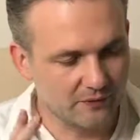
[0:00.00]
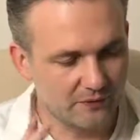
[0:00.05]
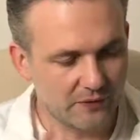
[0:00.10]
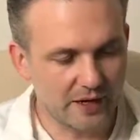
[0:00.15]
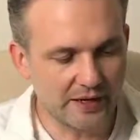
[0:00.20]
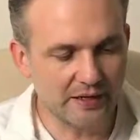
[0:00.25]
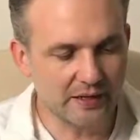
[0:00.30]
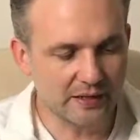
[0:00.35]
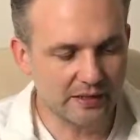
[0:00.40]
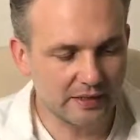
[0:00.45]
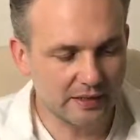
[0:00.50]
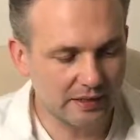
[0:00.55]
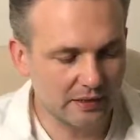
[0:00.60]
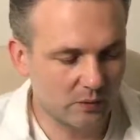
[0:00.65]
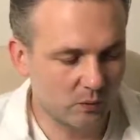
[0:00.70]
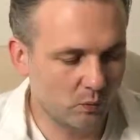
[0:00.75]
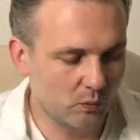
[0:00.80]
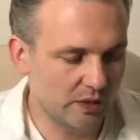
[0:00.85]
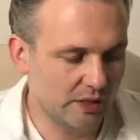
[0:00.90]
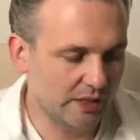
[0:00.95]
Finally,
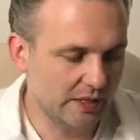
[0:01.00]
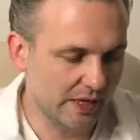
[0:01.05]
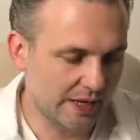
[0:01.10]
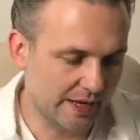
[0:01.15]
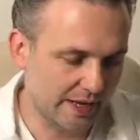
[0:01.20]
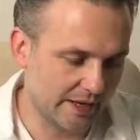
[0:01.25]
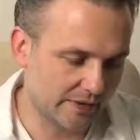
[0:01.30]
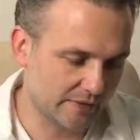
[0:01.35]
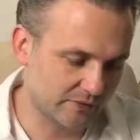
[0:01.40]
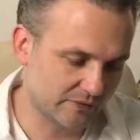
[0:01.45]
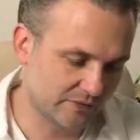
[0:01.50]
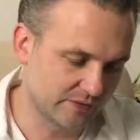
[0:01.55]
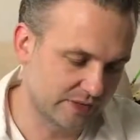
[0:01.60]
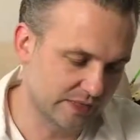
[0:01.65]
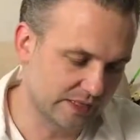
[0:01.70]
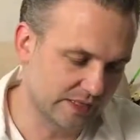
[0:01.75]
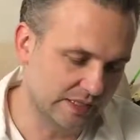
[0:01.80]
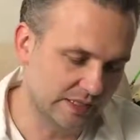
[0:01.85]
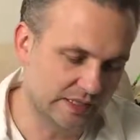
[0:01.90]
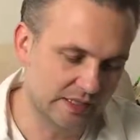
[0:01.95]
we have
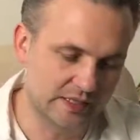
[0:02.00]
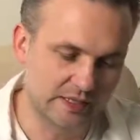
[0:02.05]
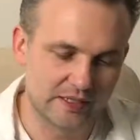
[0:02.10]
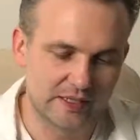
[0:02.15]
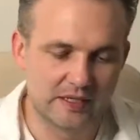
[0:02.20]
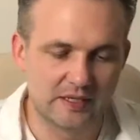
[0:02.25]
the